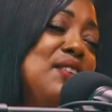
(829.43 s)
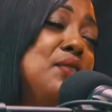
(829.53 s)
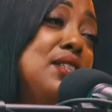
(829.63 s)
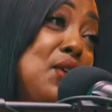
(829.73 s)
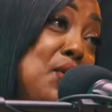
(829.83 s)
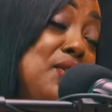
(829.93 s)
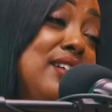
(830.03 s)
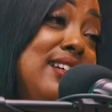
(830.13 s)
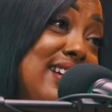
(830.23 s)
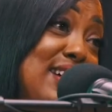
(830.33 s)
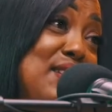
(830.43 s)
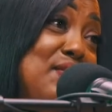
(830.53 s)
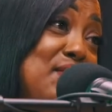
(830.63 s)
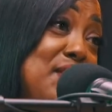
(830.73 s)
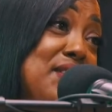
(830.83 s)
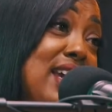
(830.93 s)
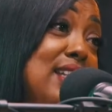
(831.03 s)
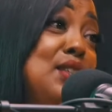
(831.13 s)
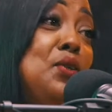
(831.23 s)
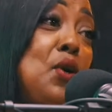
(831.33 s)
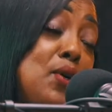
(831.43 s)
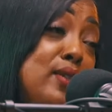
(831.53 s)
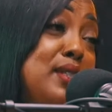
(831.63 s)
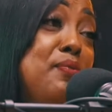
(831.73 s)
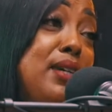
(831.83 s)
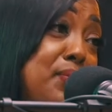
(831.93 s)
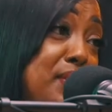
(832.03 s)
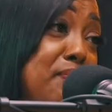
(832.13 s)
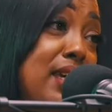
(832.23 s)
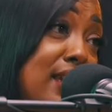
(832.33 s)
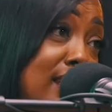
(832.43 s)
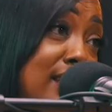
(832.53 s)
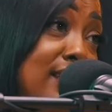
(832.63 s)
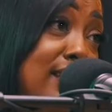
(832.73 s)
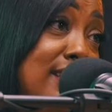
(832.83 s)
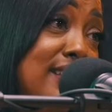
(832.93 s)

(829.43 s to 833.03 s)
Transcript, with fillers: he was old mm. enough. Okay, mm. too old to be with me.